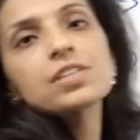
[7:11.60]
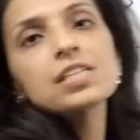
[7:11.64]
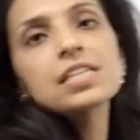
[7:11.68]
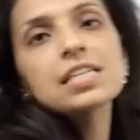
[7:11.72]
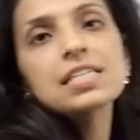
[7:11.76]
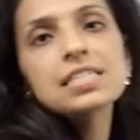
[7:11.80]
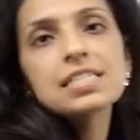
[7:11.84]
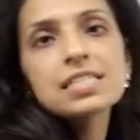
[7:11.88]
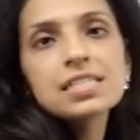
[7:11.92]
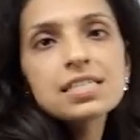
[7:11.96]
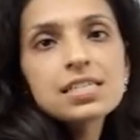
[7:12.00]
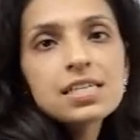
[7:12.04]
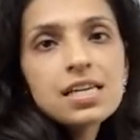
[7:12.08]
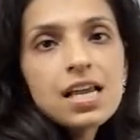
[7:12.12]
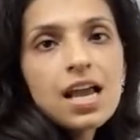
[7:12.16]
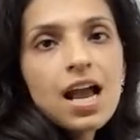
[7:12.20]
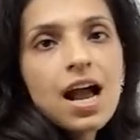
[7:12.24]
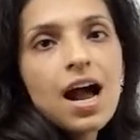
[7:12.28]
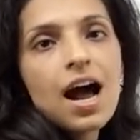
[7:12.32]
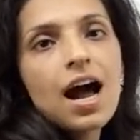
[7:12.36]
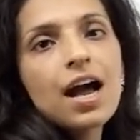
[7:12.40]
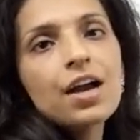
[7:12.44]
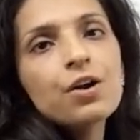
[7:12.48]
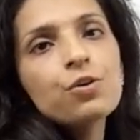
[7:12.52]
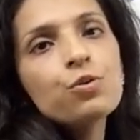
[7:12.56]
the lesson.
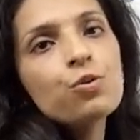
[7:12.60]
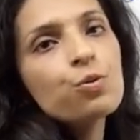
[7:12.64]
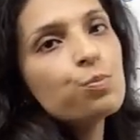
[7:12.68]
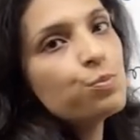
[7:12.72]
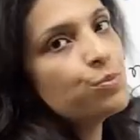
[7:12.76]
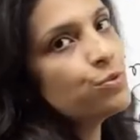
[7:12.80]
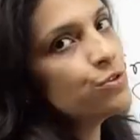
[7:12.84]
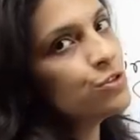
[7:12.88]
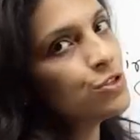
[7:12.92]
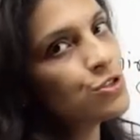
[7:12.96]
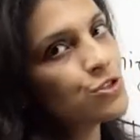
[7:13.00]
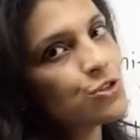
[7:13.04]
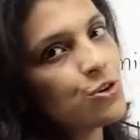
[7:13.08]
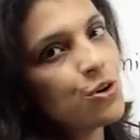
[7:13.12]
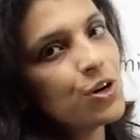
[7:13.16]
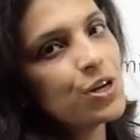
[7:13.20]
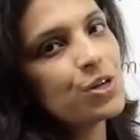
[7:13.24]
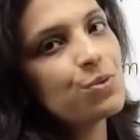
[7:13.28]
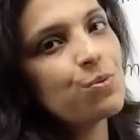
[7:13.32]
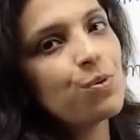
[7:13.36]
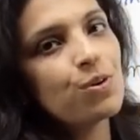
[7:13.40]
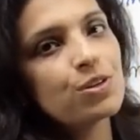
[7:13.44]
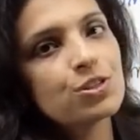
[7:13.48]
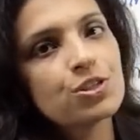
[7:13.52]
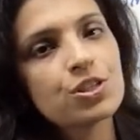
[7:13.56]
I hope you
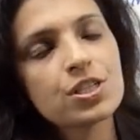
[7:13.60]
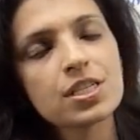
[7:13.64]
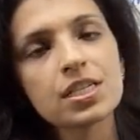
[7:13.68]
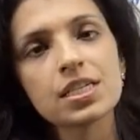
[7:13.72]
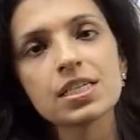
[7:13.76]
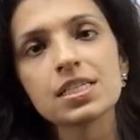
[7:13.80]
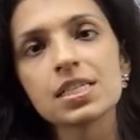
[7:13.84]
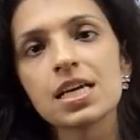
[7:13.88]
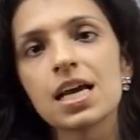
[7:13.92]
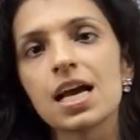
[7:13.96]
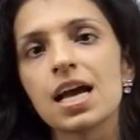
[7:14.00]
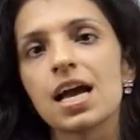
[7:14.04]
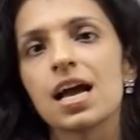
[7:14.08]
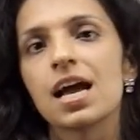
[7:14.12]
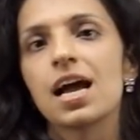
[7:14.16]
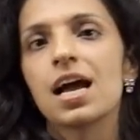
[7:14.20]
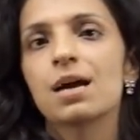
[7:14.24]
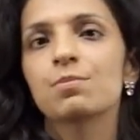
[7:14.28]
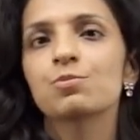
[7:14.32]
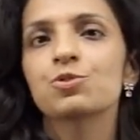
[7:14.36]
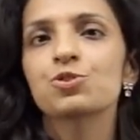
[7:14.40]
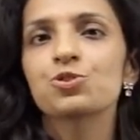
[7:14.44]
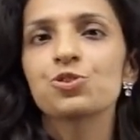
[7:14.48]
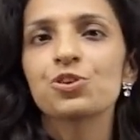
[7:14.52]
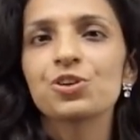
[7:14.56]
enjoyed watching it.
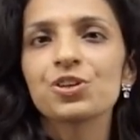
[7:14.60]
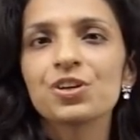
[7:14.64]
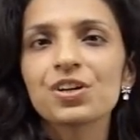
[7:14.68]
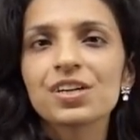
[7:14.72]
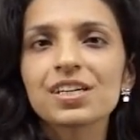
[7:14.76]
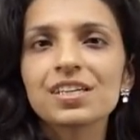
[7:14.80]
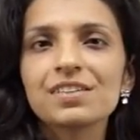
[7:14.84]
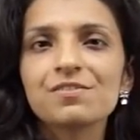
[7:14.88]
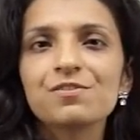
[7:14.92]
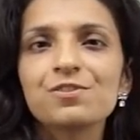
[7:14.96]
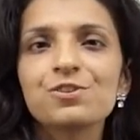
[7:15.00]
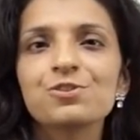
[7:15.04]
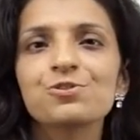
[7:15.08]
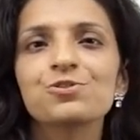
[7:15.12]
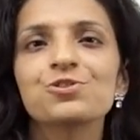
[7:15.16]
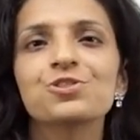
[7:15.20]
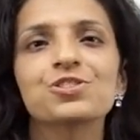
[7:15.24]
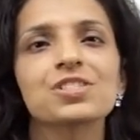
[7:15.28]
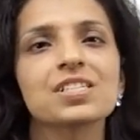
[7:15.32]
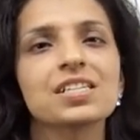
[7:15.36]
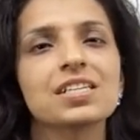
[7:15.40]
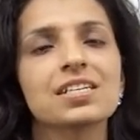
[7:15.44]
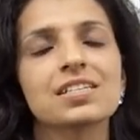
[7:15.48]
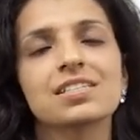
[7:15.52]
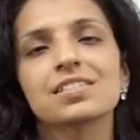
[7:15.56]
I'm sure your
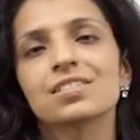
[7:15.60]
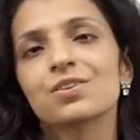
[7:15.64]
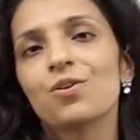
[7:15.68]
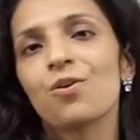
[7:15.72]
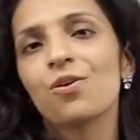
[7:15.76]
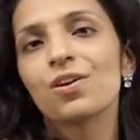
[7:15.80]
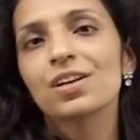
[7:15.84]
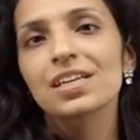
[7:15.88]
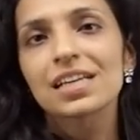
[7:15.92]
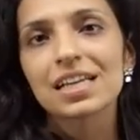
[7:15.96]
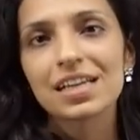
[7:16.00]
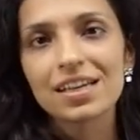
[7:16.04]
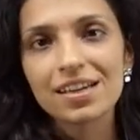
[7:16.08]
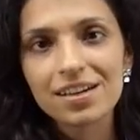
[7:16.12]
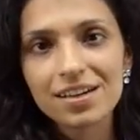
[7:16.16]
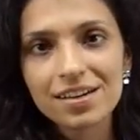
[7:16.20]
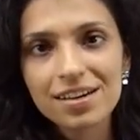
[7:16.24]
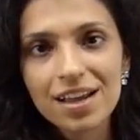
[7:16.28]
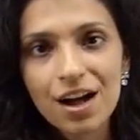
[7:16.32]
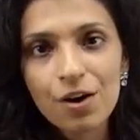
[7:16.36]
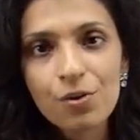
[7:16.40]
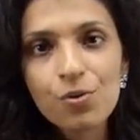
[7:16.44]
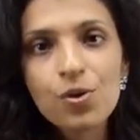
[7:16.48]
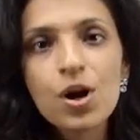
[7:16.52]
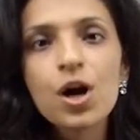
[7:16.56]
confusion is all clear
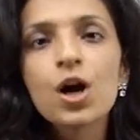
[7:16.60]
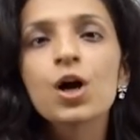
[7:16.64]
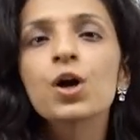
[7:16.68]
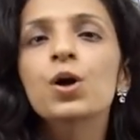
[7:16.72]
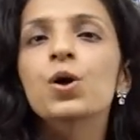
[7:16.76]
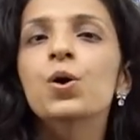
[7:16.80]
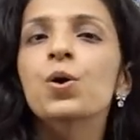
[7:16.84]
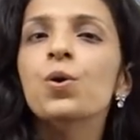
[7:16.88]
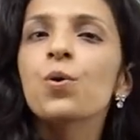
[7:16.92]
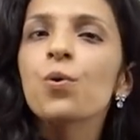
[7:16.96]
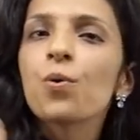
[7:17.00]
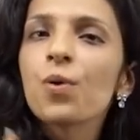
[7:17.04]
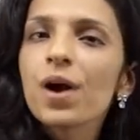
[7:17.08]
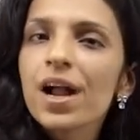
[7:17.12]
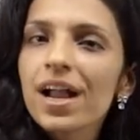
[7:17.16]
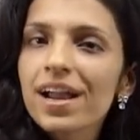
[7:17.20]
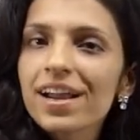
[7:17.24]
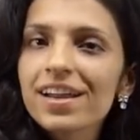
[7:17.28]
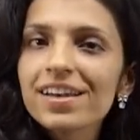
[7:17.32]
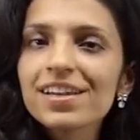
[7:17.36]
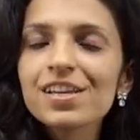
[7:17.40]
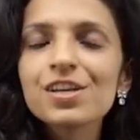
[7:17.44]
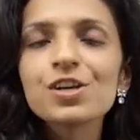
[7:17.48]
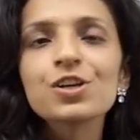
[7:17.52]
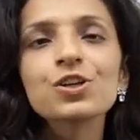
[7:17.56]
now. Go
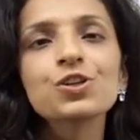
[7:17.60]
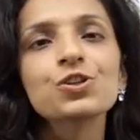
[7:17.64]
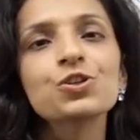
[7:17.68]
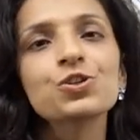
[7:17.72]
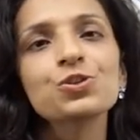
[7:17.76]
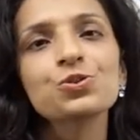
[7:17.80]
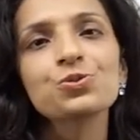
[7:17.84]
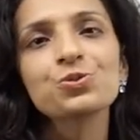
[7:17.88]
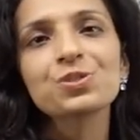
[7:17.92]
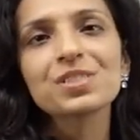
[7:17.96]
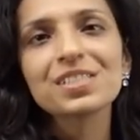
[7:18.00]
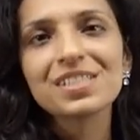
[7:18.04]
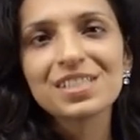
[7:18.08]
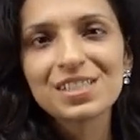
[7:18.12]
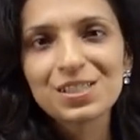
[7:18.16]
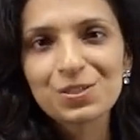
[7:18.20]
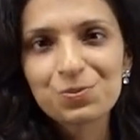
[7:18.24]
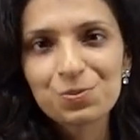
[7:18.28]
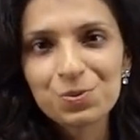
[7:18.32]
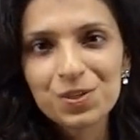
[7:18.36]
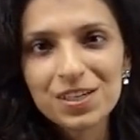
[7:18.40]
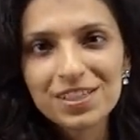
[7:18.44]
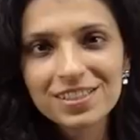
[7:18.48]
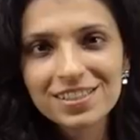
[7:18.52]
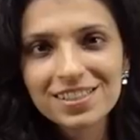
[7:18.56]
ahead, use
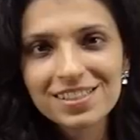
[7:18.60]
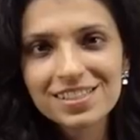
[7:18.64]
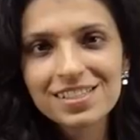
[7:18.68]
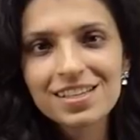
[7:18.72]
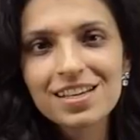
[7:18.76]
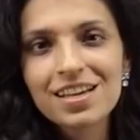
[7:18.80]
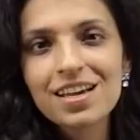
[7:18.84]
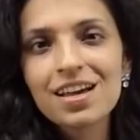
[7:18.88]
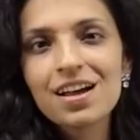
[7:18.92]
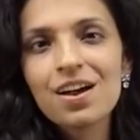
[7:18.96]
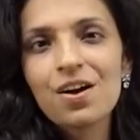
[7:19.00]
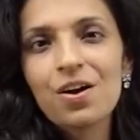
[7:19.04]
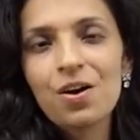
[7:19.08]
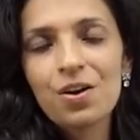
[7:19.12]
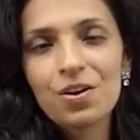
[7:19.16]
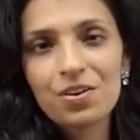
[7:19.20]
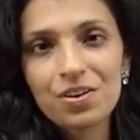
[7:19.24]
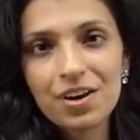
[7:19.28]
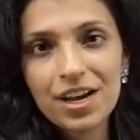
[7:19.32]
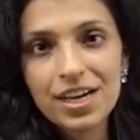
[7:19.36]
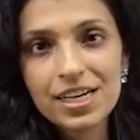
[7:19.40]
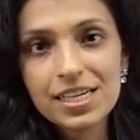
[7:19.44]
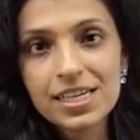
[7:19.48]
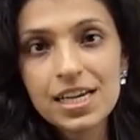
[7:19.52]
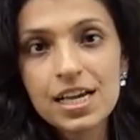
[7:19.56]
these words. All
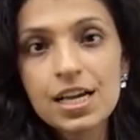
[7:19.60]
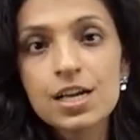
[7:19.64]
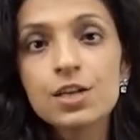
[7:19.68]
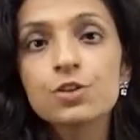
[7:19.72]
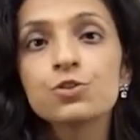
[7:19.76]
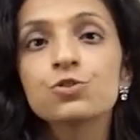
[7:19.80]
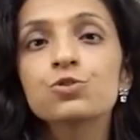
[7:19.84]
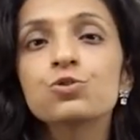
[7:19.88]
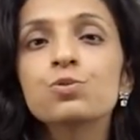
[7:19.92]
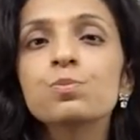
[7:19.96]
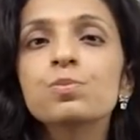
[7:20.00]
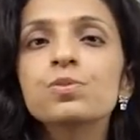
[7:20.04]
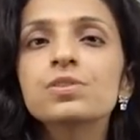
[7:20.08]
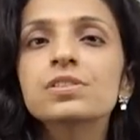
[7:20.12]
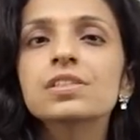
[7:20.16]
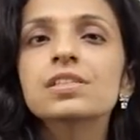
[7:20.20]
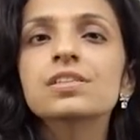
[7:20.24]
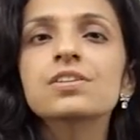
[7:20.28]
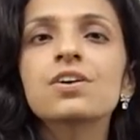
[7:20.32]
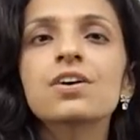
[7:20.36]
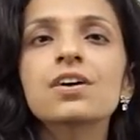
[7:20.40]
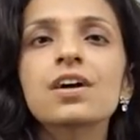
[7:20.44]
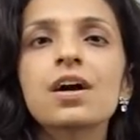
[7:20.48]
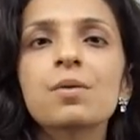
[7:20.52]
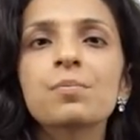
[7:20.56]
right, do put
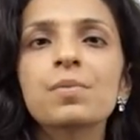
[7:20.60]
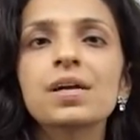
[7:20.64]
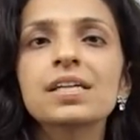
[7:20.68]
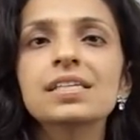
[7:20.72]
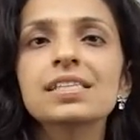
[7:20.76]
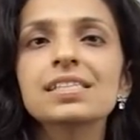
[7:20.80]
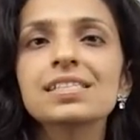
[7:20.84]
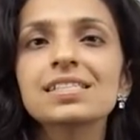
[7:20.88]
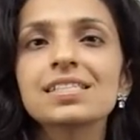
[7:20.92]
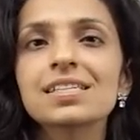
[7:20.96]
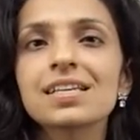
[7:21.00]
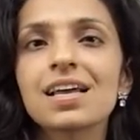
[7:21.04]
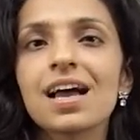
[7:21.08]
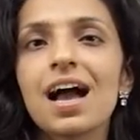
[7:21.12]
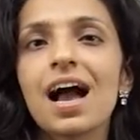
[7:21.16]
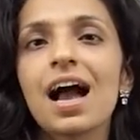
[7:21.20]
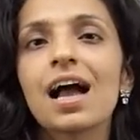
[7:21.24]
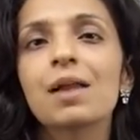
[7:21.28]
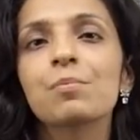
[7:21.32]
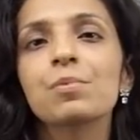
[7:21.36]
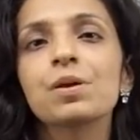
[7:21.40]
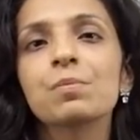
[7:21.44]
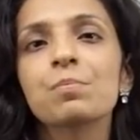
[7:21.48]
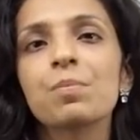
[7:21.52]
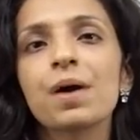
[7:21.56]
in your comments.
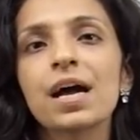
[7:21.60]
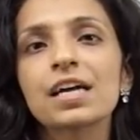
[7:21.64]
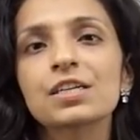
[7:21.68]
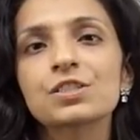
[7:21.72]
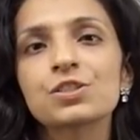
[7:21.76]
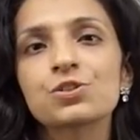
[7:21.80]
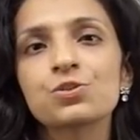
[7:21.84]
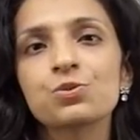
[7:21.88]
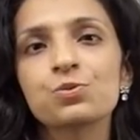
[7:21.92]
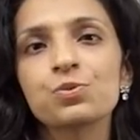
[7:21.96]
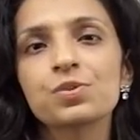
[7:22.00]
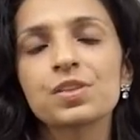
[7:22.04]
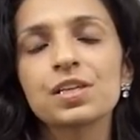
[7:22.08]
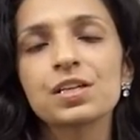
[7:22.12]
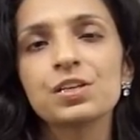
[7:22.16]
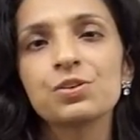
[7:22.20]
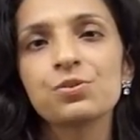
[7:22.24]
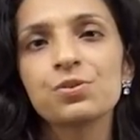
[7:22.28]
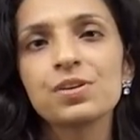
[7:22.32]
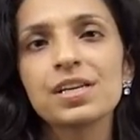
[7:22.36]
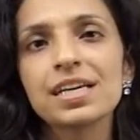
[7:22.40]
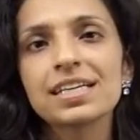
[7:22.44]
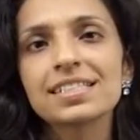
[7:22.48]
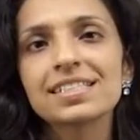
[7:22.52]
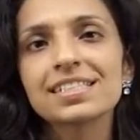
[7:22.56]
I'll be back soon with a
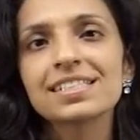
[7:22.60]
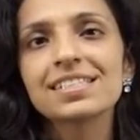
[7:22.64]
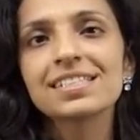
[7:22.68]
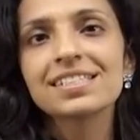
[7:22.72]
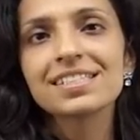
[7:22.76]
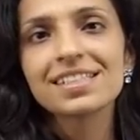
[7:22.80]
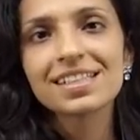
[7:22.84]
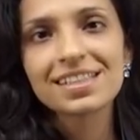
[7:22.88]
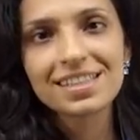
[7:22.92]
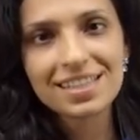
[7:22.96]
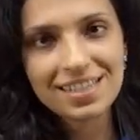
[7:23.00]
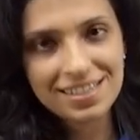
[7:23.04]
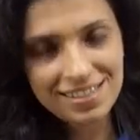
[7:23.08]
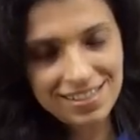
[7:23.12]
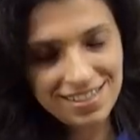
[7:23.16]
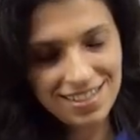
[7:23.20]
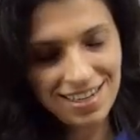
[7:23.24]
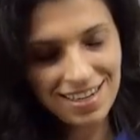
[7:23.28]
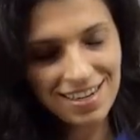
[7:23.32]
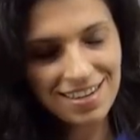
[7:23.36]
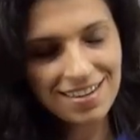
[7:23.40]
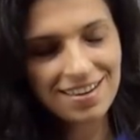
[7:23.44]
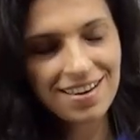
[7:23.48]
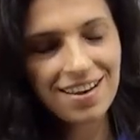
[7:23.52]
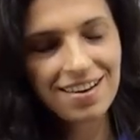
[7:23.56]
new lesson. Till then,
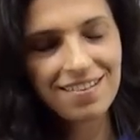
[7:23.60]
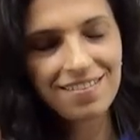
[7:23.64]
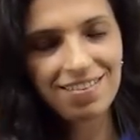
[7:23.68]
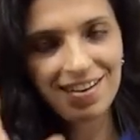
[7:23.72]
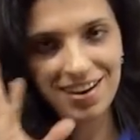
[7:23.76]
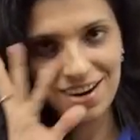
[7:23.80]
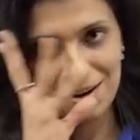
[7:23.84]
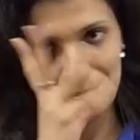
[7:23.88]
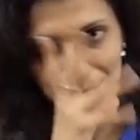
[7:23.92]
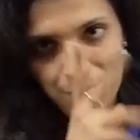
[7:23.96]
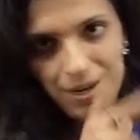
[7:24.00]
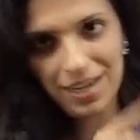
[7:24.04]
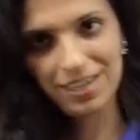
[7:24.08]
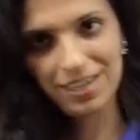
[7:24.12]
take care and